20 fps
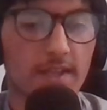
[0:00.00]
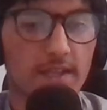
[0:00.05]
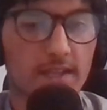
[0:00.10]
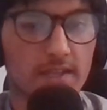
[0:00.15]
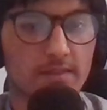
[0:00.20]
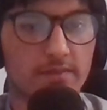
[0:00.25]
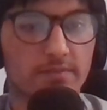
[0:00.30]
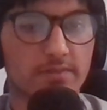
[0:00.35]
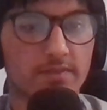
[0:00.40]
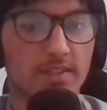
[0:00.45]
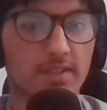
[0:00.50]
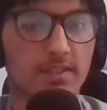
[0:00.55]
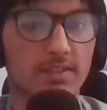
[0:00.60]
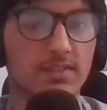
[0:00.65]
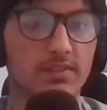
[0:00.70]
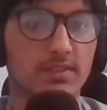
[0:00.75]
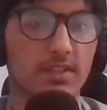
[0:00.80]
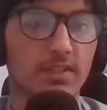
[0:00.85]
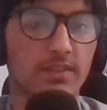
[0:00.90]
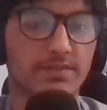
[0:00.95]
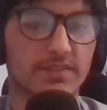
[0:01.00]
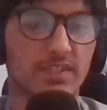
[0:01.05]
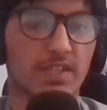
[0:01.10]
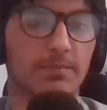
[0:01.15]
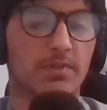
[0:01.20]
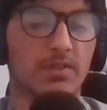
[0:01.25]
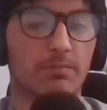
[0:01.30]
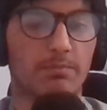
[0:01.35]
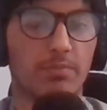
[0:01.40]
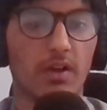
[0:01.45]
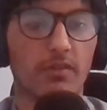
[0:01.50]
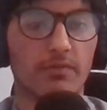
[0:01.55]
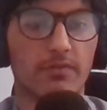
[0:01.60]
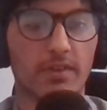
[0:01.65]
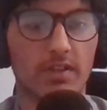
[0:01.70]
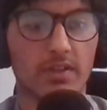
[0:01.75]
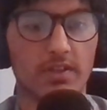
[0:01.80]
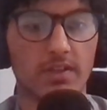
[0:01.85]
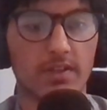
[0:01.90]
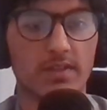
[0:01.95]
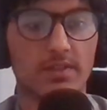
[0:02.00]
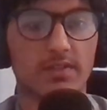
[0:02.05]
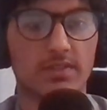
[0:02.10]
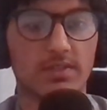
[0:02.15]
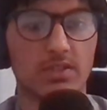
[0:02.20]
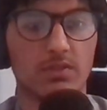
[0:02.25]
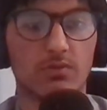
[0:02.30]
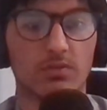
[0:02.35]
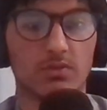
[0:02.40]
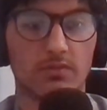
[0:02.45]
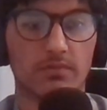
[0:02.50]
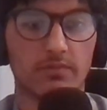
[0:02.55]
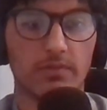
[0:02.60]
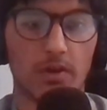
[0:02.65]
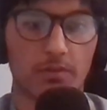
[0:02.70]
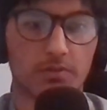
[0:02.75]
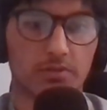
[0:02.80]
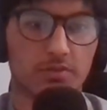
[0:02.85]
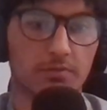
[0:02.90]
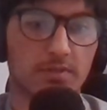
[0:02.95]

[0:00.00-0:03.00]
if this if statement above it is equal to false.